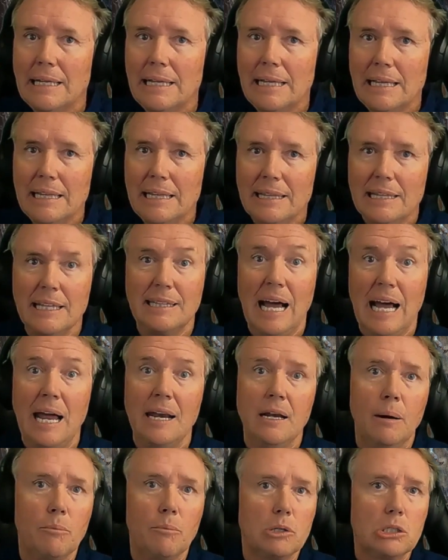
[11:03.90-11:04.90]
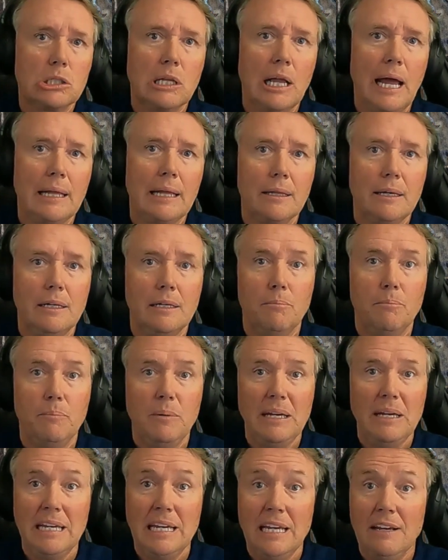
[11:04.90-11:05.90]
that number is likely to
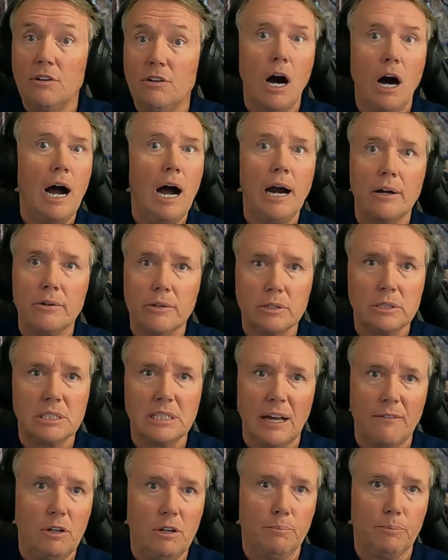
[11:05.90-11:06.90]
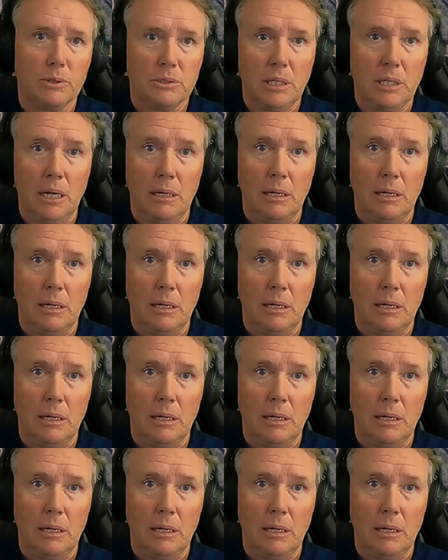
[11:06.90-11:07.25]
be even higher than 70%.